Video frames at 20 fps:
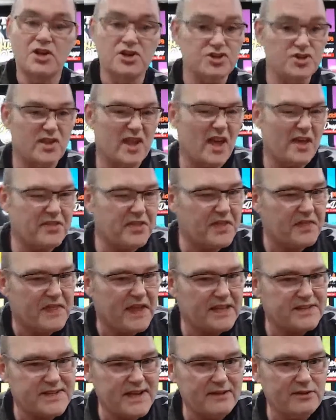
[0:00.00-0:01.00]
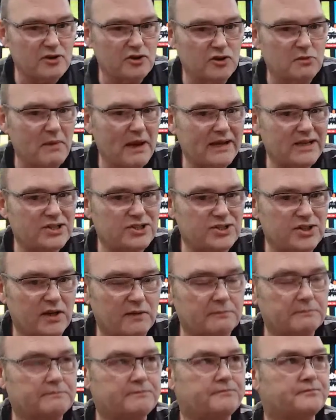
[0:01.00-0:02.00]
So I think that's how they're going to manage
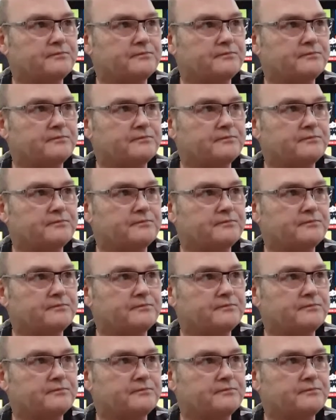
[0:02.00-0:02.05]
it.